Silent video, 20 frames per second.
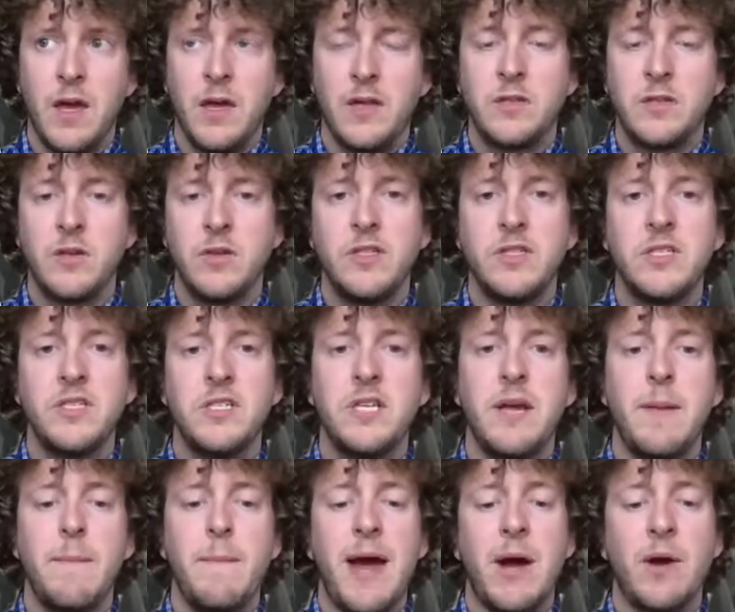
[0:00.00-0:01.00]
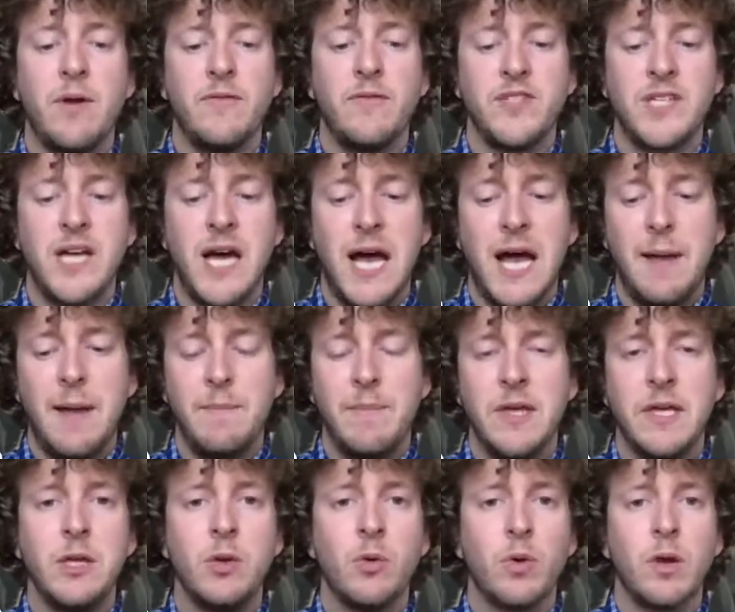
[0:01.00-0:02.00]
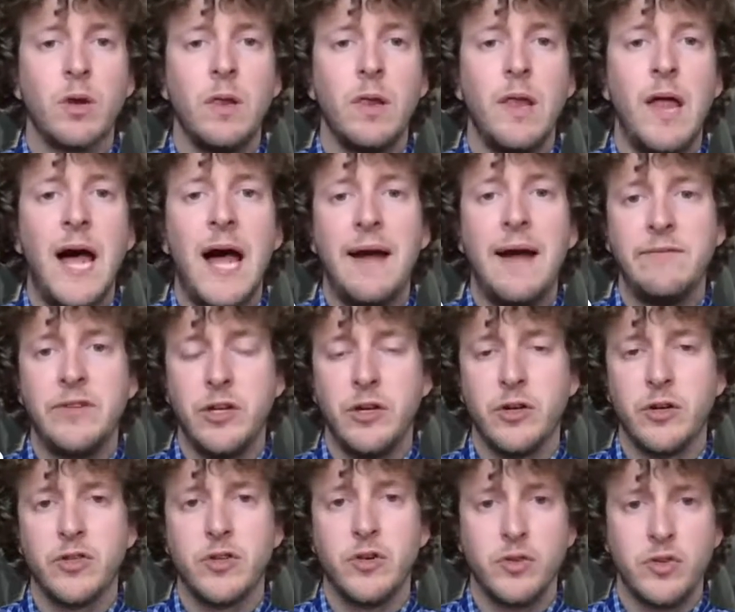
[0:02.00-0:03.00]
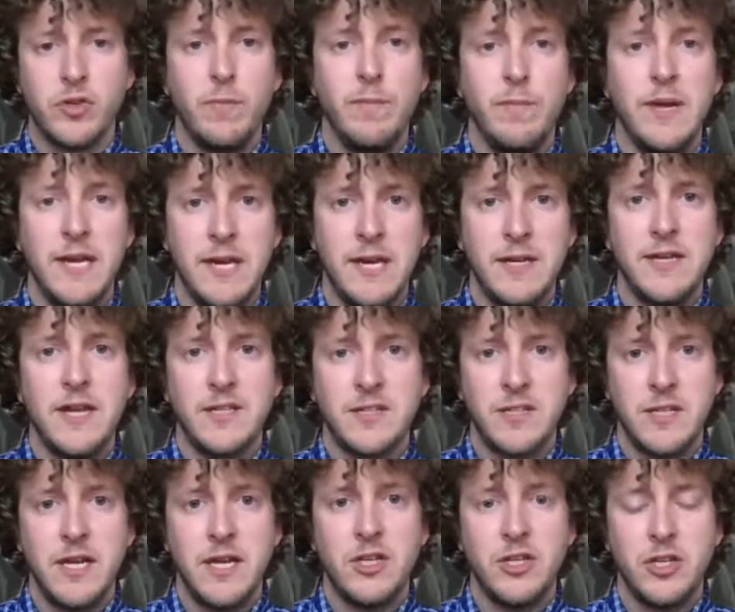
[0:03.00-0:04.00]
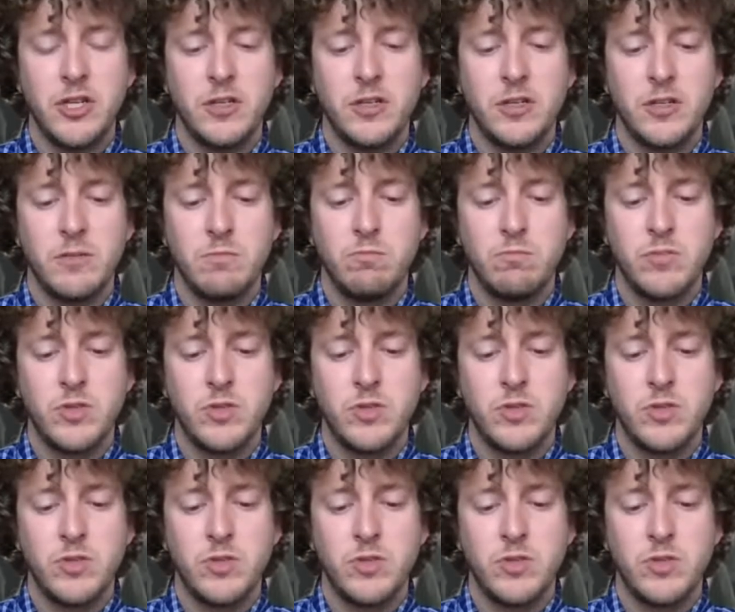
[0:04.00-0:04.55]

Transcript: So this is the amount of time that you are live to your social media destinations.